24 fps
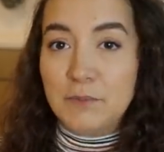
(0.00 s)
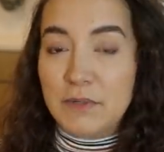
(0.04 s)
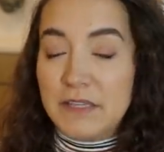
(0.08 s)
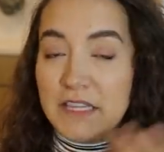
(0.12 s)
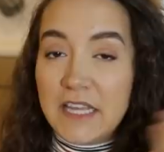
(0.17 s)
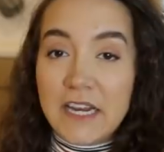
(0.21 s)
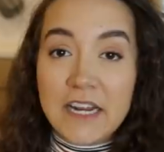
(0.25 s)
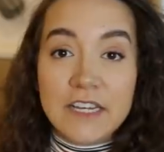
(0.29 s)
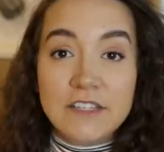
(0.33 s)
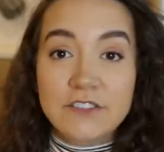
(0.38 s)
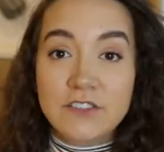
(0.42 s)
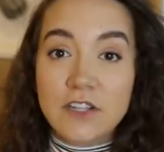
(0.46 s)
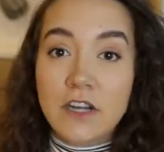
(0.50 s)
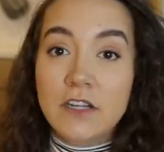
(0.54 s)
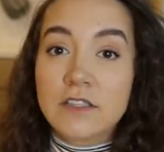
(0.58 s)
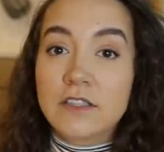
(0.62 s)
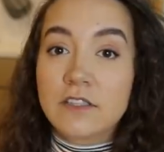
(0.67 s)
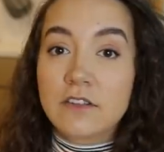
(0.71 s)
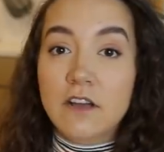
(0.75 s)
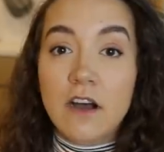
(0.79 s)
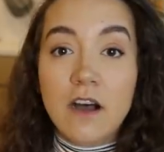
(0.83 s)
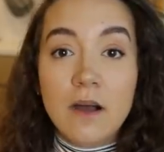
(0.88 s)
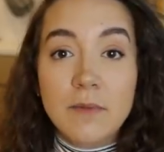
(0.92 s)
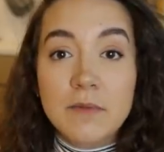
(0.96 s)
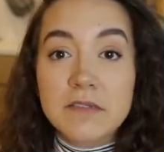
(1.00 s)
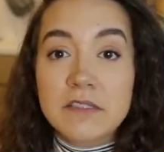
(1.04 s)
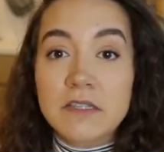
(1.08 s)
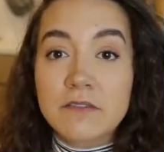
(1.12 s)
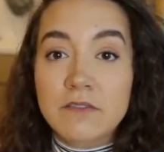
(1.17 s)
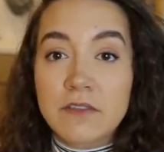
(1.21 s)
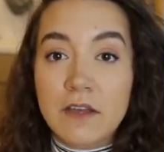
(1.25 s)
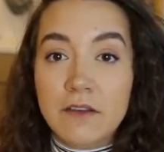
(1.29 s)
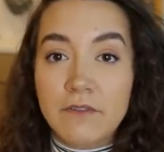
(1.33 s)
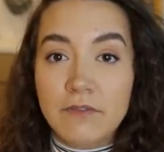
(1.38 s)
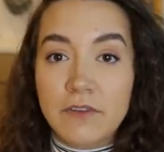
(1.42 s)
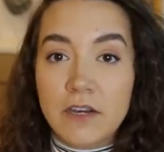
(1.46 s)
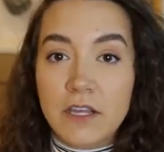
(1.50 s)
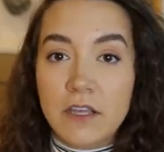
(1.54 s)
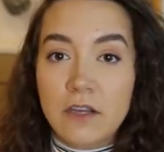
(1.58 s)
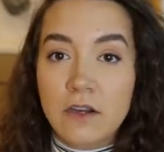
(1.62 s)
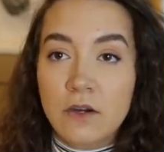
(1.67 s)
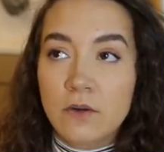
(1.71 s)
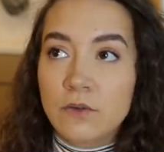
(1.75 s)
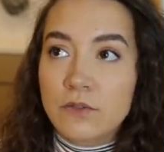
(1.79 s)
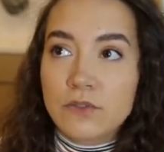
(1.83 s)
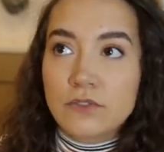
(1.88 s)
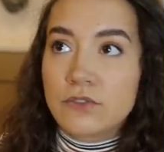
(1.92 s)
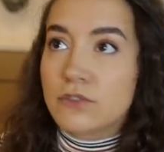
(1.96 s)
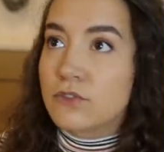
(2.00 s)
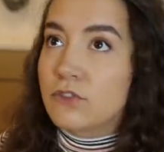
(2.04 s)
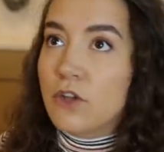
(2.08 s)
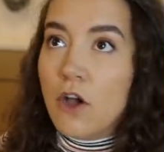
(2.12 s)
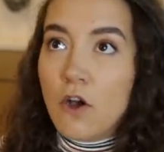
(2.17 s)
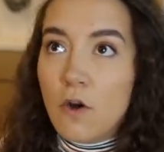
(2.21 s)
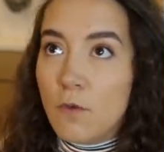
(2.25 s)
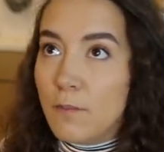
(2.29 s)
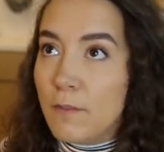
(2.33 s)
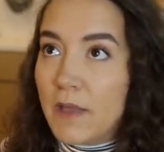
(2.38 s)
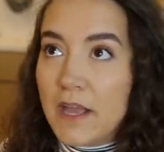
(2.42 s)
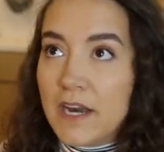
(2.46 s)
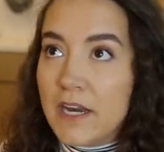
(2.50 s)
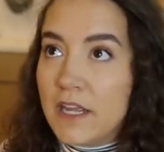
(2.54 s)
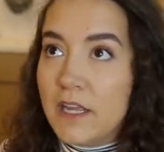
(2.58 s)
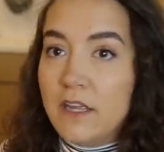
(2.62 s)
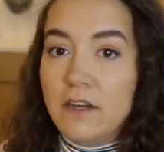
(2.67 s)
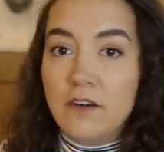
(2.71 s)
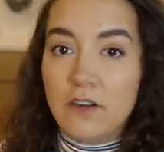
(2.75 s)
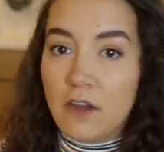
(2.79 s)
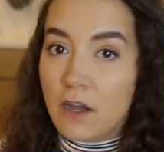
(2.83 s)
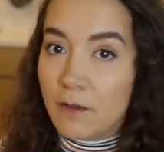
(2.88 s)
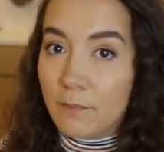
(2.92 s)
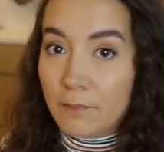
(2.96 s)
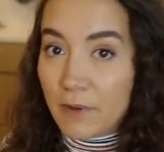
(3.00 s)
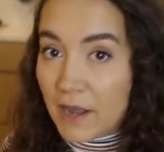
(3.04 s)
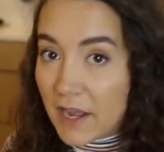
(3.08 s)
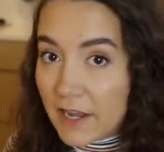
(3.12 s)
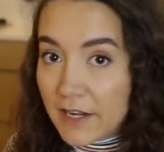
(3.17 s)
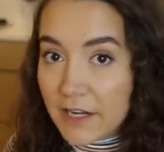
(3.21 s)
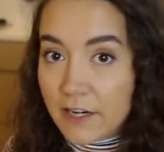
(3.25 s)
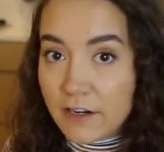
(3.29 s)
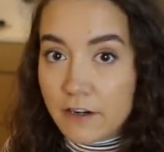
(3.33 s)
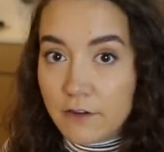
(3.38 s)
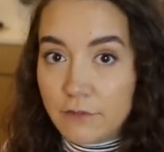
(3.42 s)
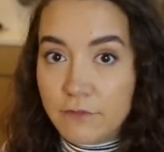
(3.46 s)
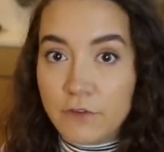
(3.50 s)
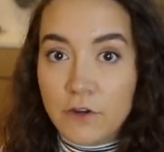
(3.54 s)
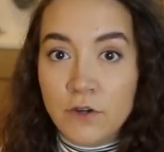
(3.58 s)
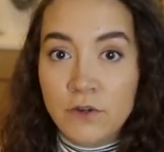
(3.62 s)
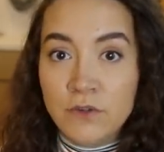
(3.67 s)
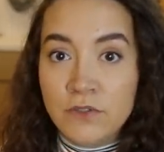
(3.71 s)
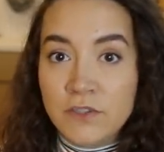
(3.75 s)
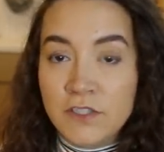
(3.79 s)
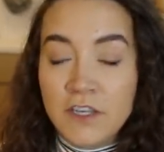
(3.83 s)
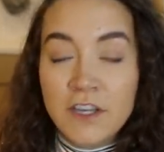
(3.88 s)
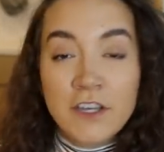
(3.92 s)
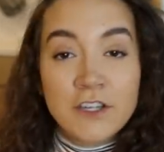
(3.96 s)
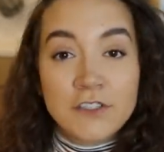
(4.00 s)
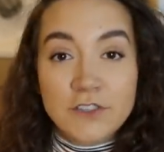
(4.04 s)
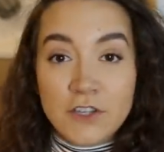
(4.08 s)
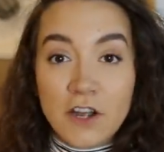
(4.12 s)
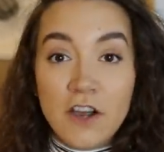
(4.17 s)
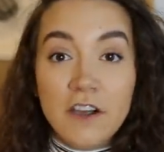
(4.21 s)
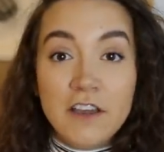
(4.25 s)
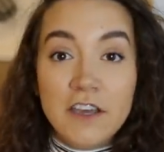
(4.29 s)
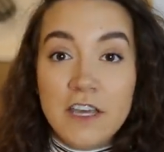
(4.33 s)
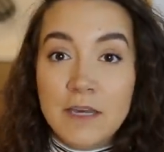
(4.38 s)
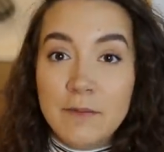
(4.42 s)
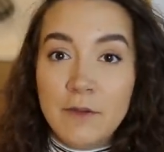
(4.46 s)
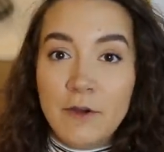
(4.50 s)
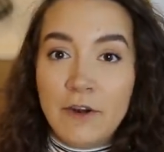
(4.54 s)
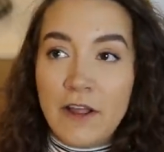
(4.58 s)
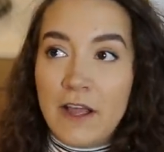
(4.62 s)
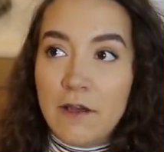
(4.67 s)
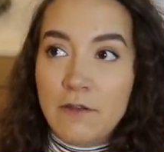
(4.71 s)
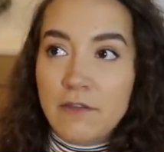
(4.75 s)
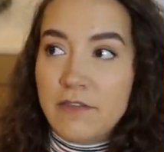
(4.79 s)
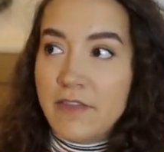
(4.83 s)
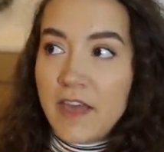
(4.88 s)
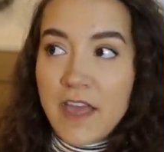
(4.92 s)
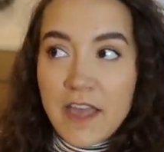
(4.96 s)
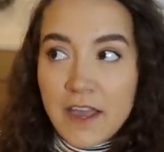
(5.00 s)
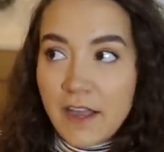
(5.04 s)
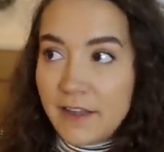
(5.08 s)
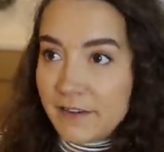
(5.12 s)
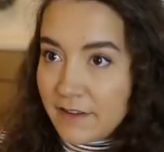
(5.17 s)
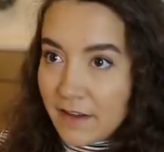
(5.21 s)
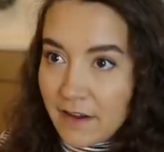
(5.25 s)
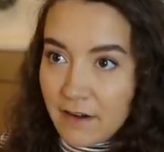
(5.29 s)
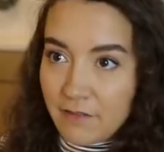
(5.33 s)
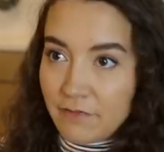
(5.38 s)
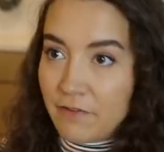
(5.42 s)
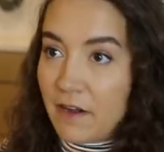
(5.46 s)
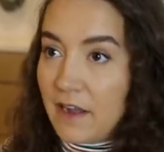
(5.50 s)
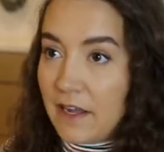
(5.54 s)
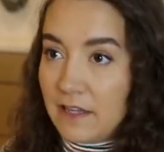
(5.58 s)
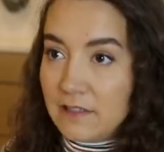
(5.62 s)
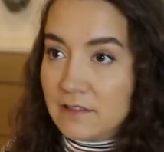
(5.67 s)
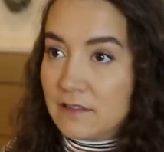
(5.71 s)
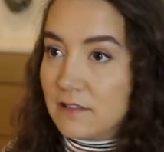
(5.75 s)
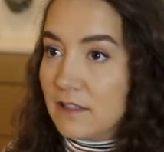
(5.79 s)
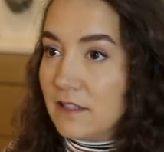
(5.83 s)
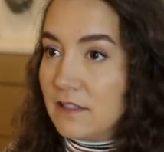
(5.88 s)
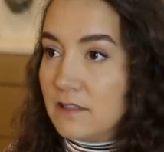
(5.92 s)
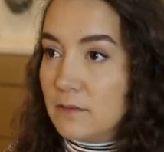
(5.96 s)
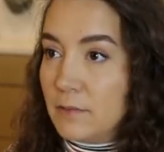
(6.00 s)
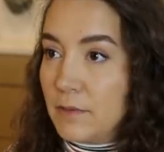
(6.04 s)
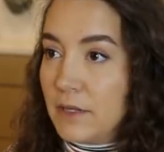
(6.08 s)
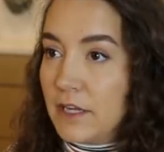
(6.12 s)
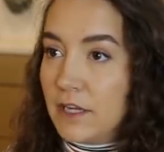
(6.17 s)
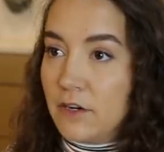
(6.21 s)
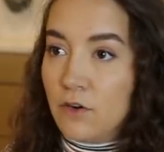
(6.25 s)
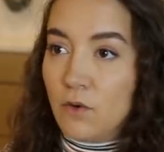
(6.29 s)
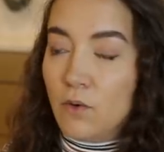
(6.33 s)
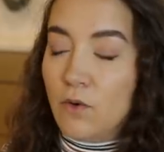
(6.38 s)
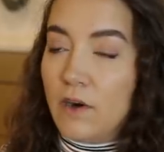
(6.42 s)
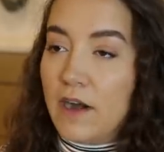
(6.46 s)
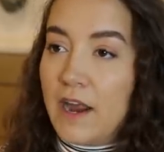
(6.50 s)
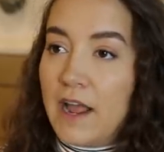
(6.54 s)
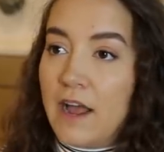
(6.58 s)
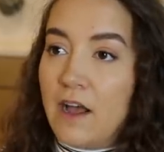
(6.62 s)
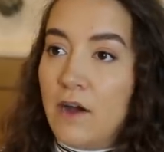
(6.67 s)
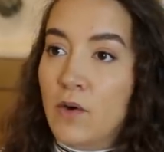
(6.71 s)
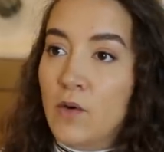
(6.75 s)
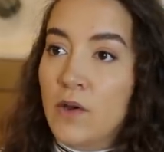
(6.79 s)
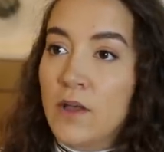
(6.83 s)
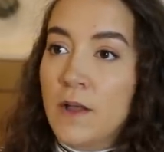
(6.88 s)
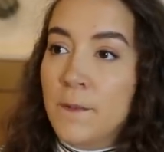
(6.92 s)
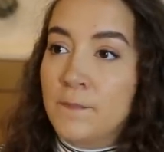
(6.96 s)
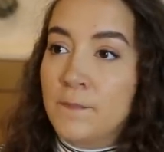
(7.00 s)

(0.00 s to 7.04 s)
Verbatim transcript: But then I saw in the comments of that video so many non-binary folks talking about how they identify as a lesbian, or how